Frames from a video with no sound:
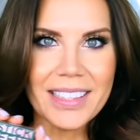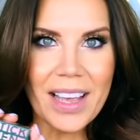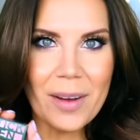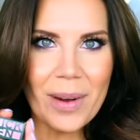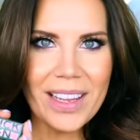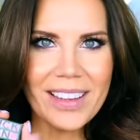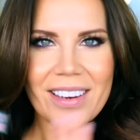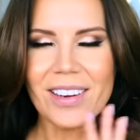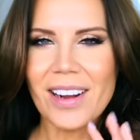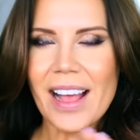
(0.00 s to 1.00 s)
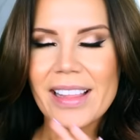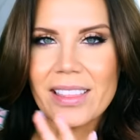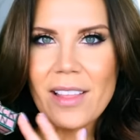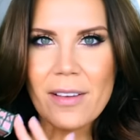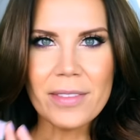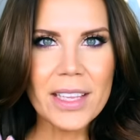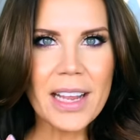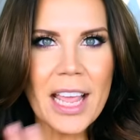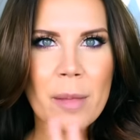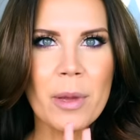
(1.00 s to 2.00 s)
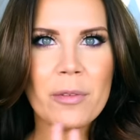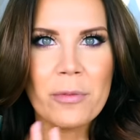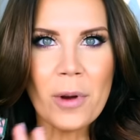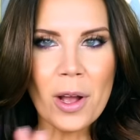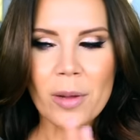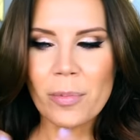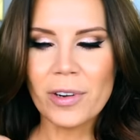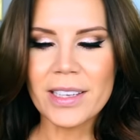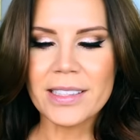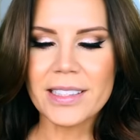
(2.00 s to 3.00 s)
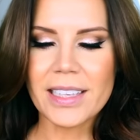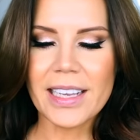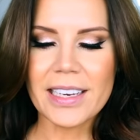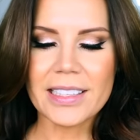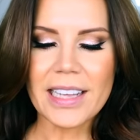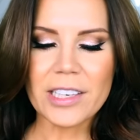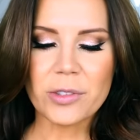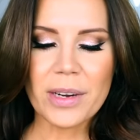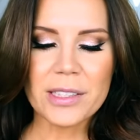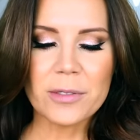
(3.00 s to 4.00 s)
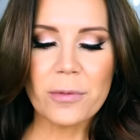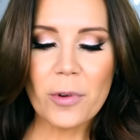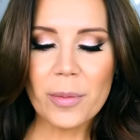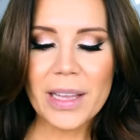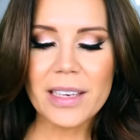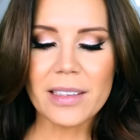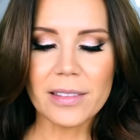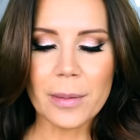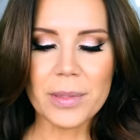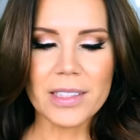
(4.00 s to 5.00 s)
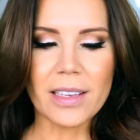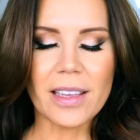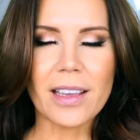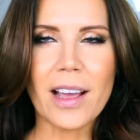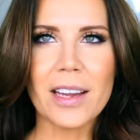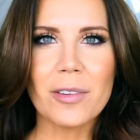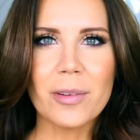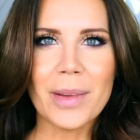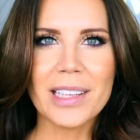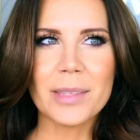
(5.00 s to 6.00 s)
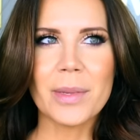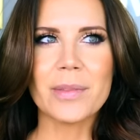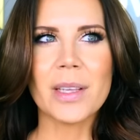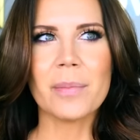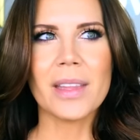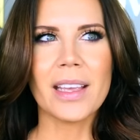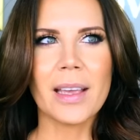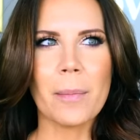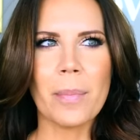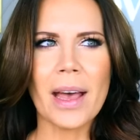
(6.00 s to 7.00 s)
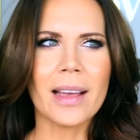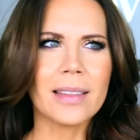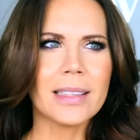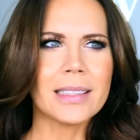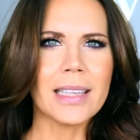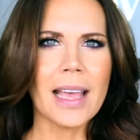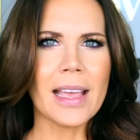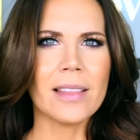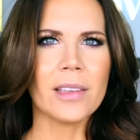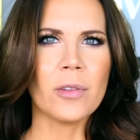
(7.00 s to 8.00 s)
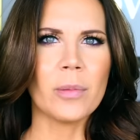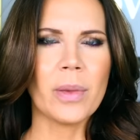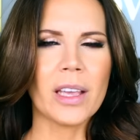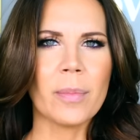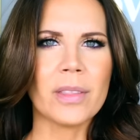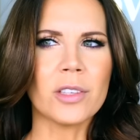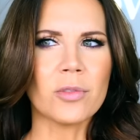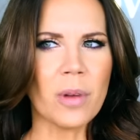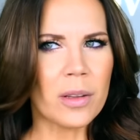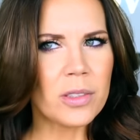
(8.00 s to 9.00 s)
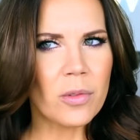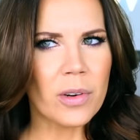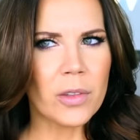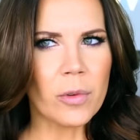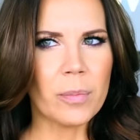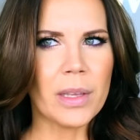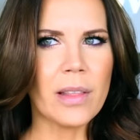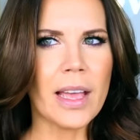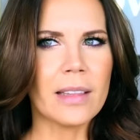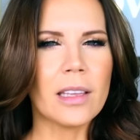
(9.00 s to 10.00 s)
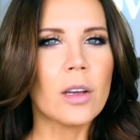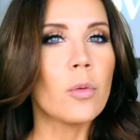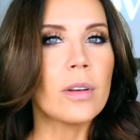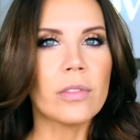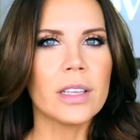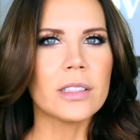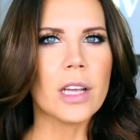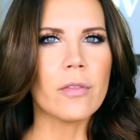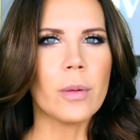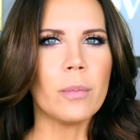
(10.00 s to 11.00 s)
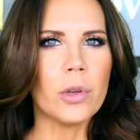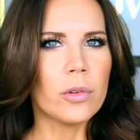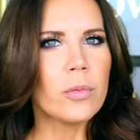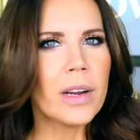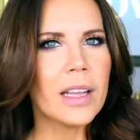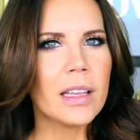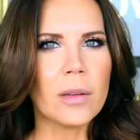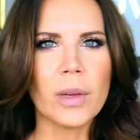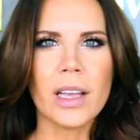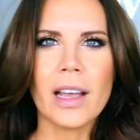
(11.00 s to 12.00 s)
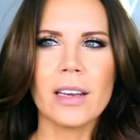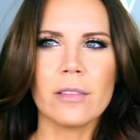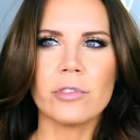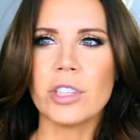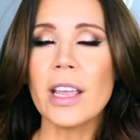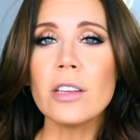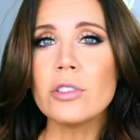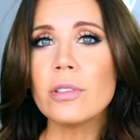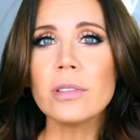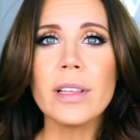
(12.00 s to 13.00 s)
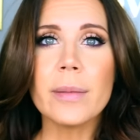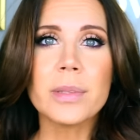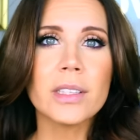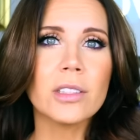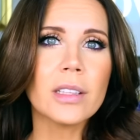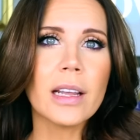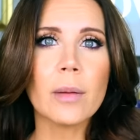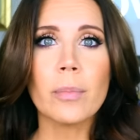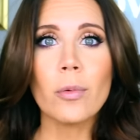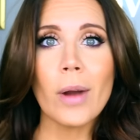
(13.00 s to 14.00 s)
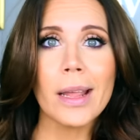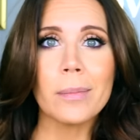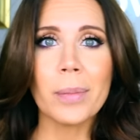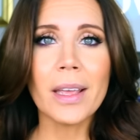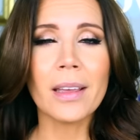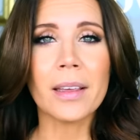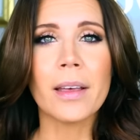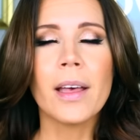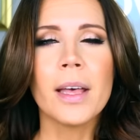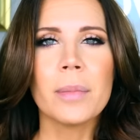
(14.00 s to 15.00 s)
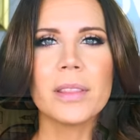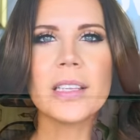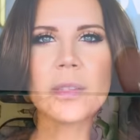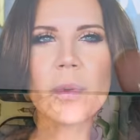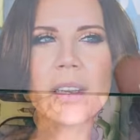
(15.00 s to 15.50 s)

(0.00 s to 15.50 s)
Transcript: This guy right here, I love the name Frog Prince. It is a transforming lipstick. It kind of reminds me of something back in the day that you would pick up at the drugstore that would be like the equivalent of a mood ring and it would kind of change your lips into like a bright pink. But this